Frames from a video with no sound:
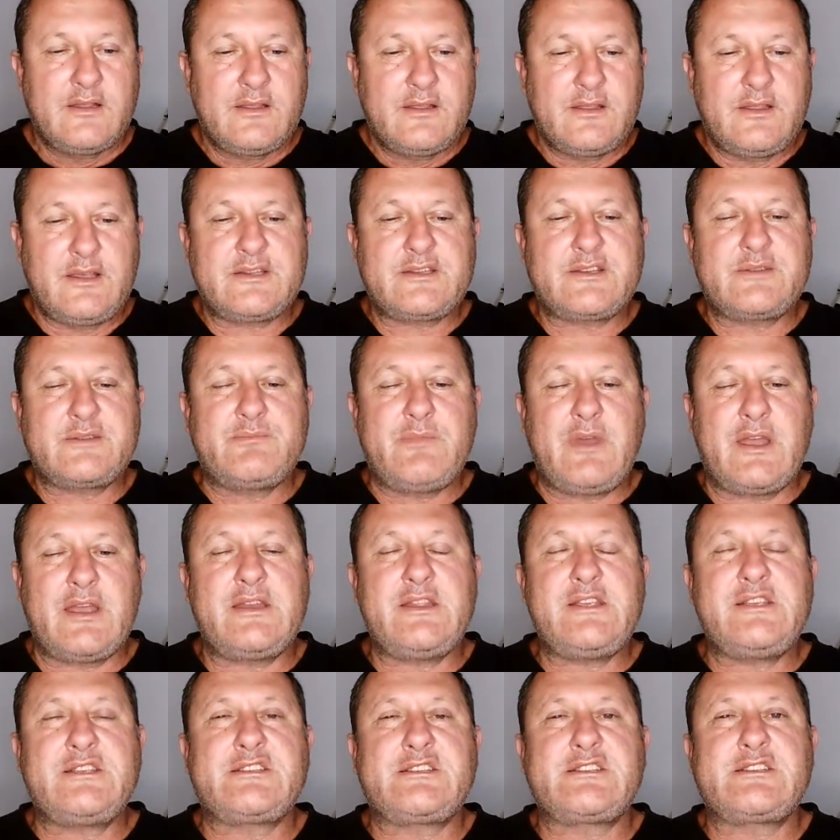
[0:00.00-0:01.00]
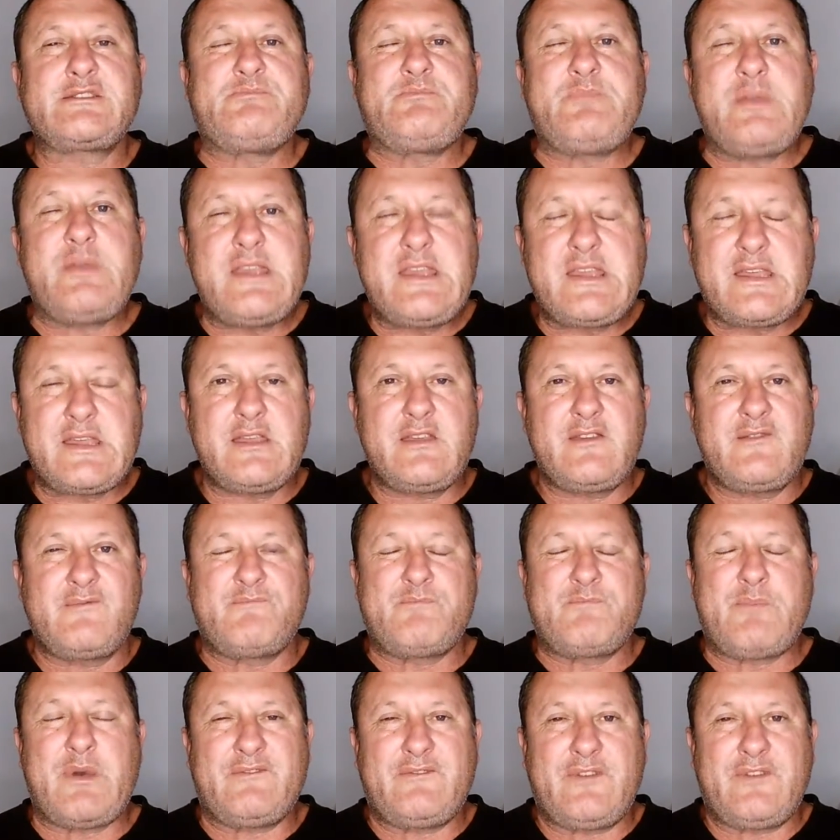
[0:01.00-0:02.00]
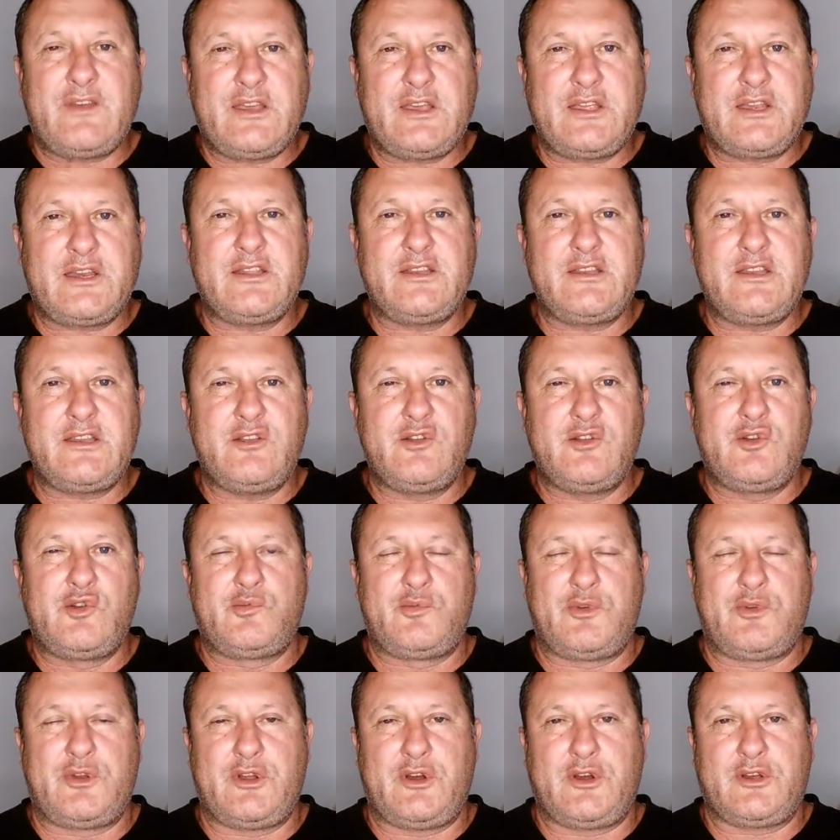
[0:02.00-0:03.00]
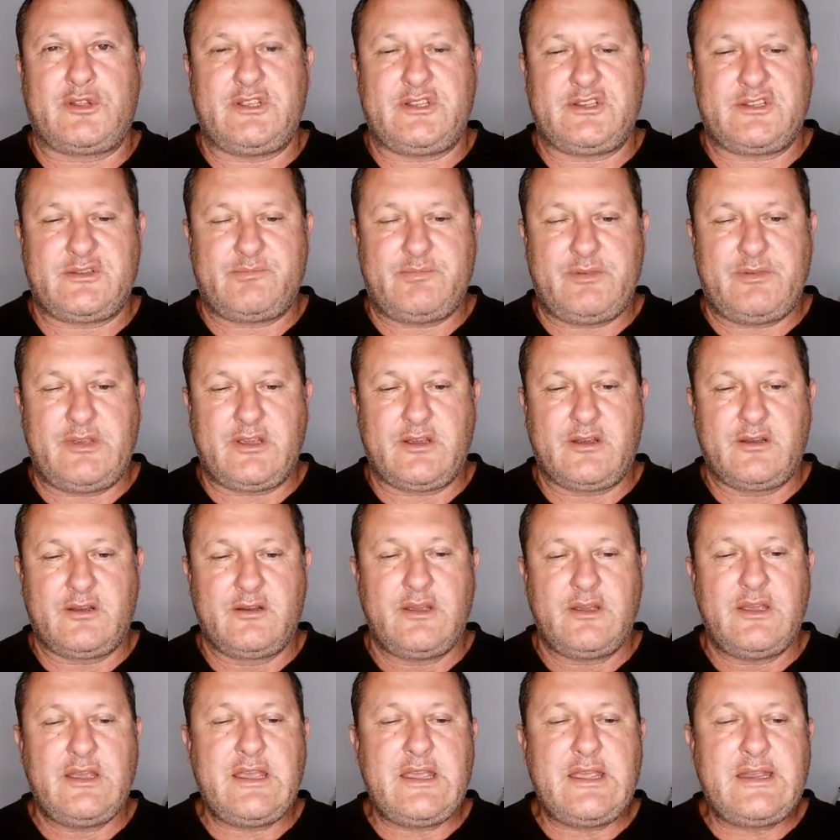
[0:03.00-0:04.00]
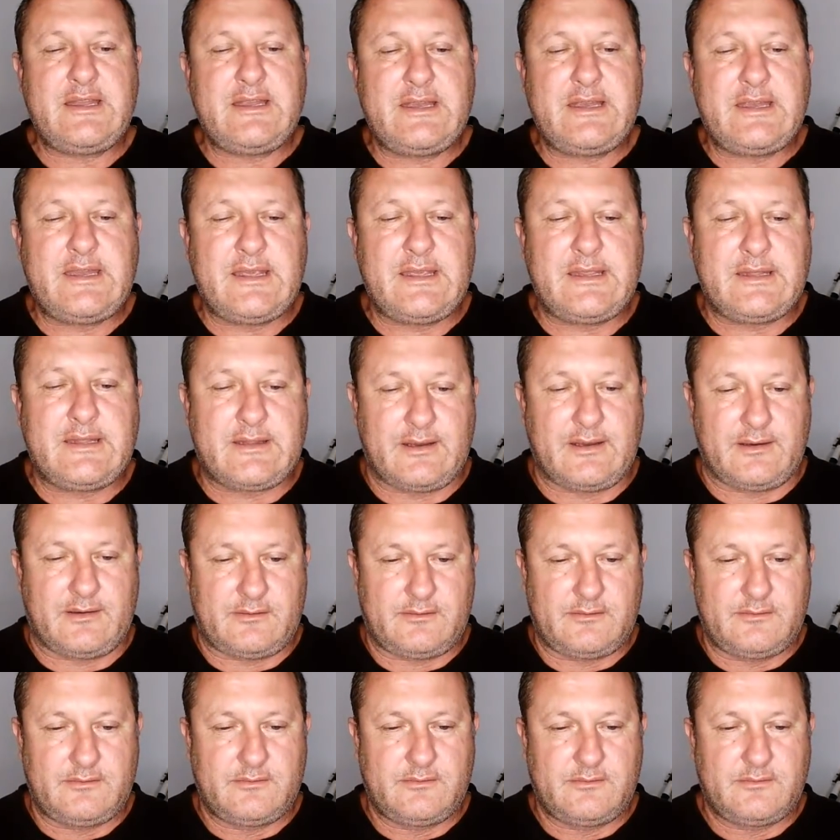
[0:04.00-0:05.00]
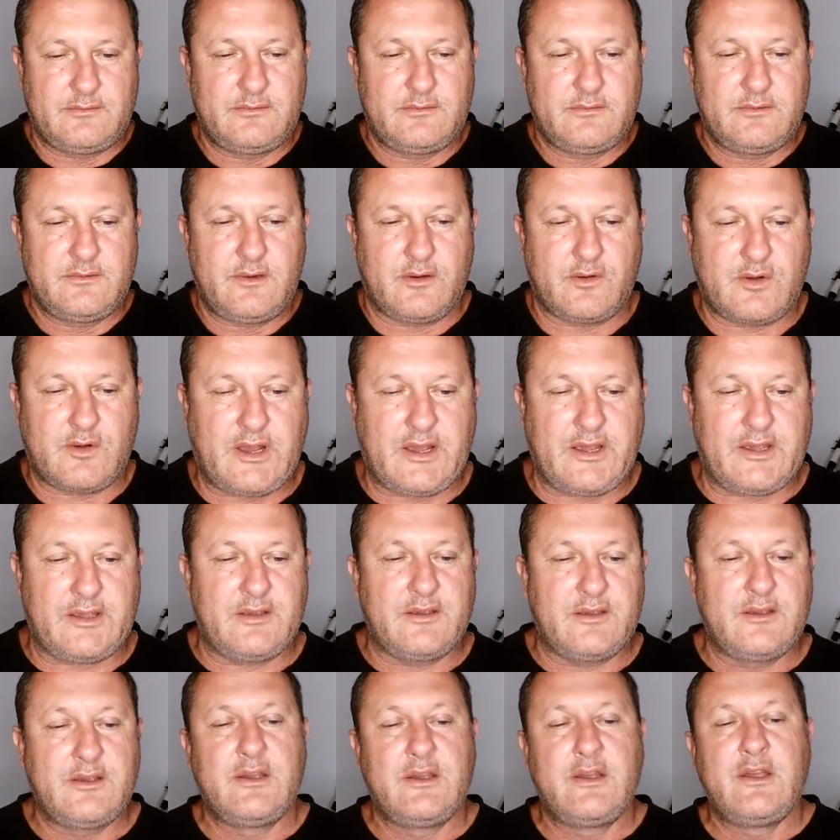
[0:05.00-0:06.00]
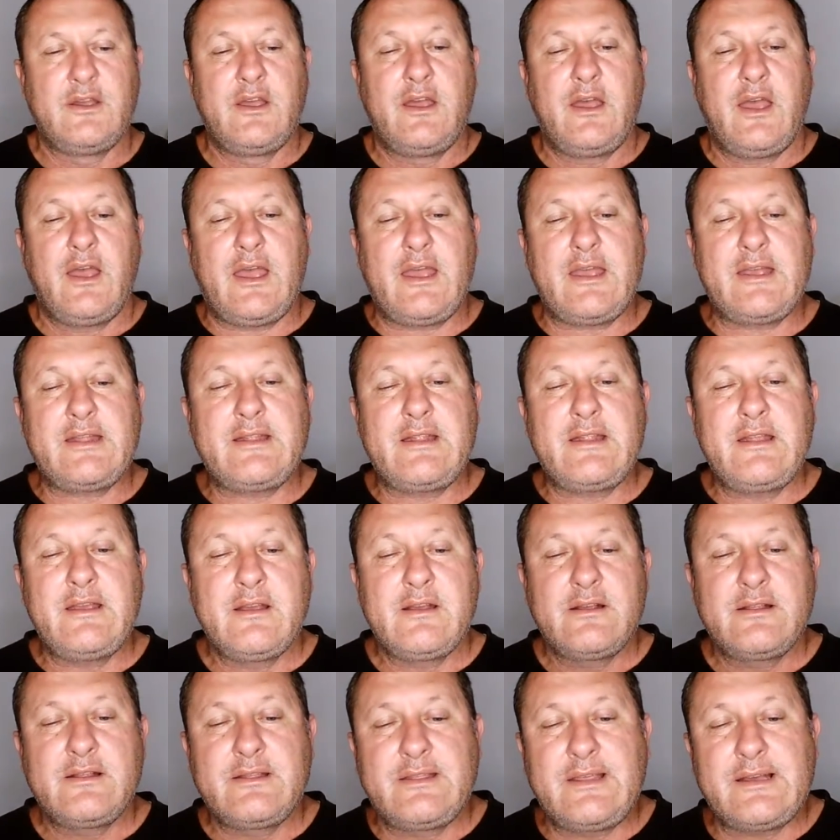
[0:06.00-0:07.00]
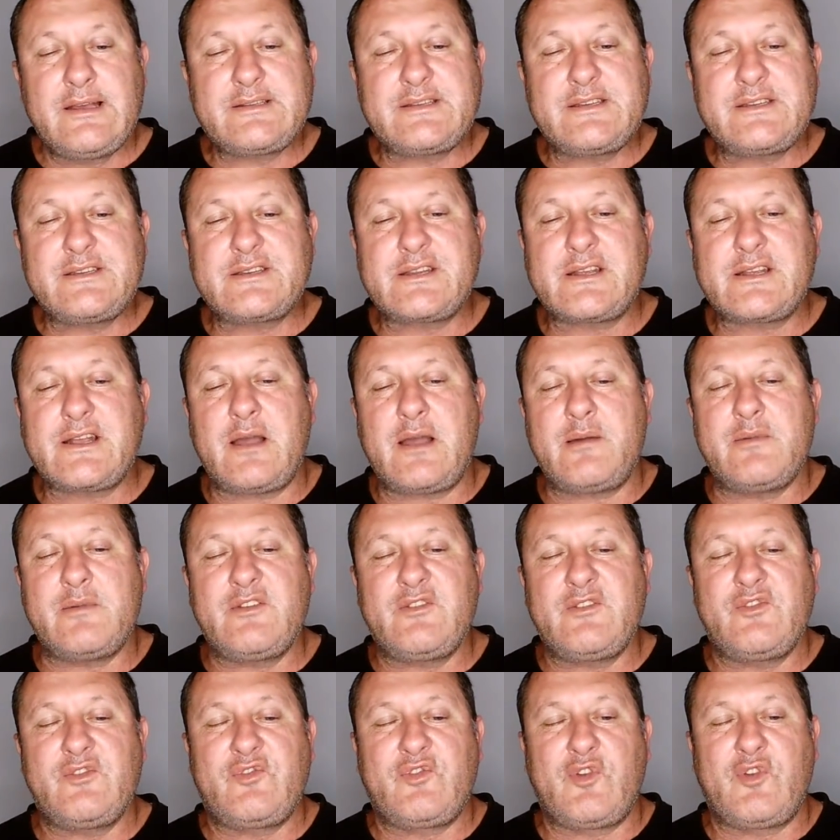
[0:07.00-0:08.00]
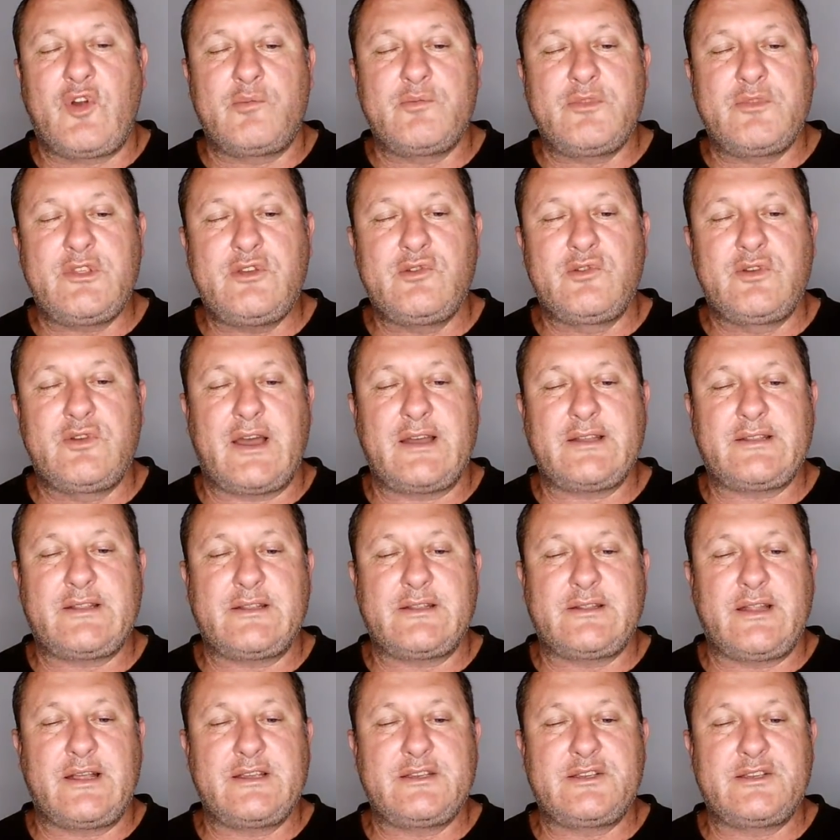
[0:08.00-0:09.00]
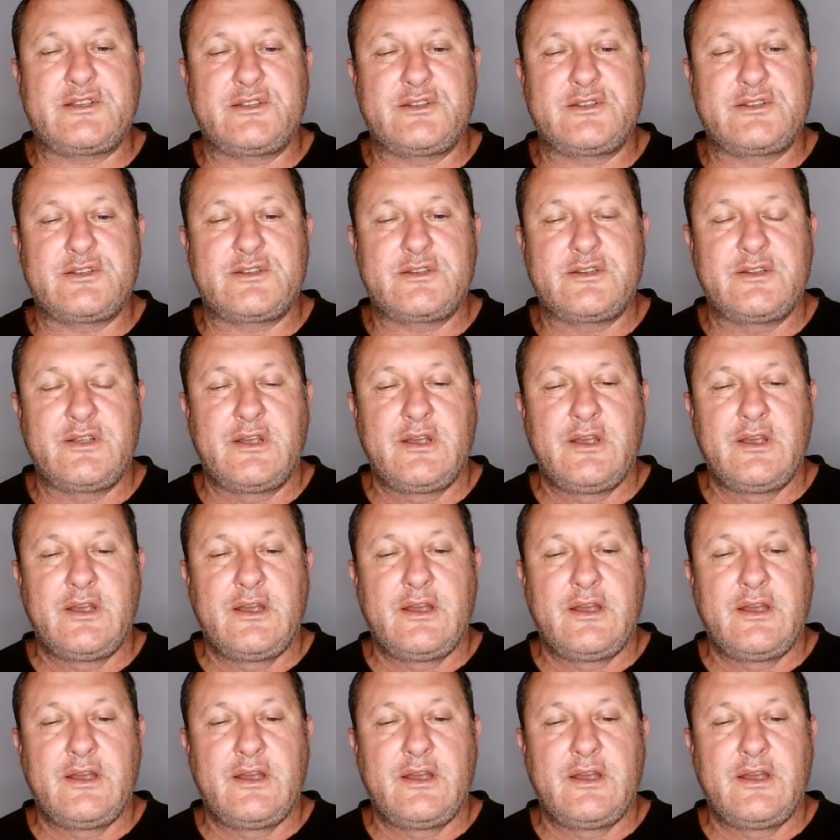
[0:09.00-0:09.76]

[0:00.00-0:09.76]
This man is speaking Bavarian Illuminati speak in detail. Okay. And this is coming from the United Nations